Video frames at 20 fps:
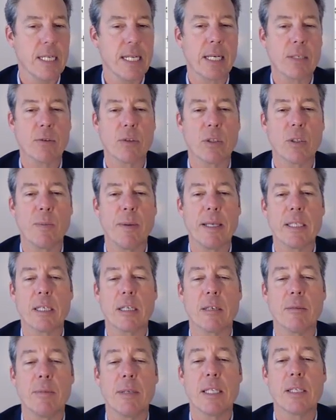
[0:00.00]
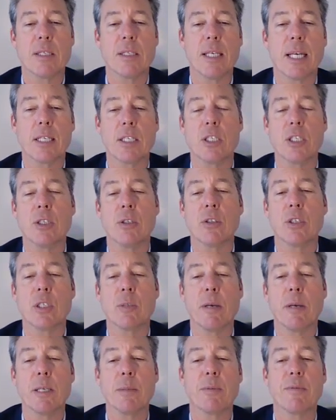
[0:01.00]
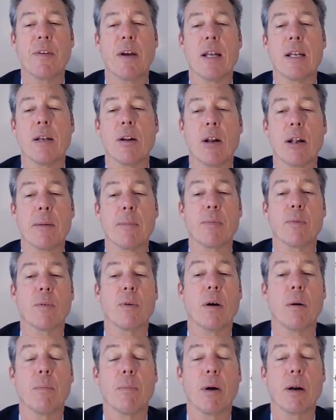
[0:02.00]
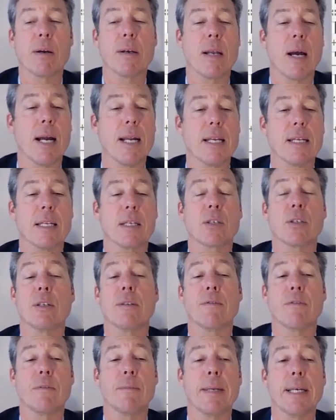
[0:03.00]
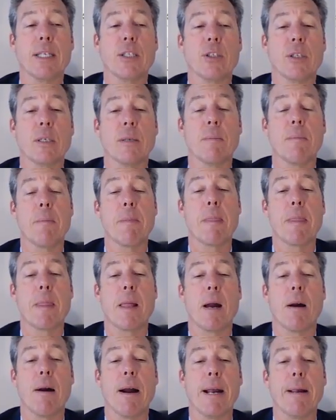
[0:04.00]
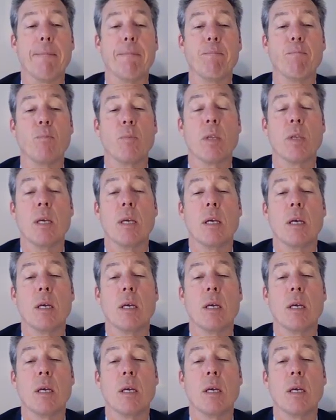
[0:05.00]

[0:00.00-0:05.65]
If you need extra space to complete the section, use the space provided in Part nine, additional information. All right?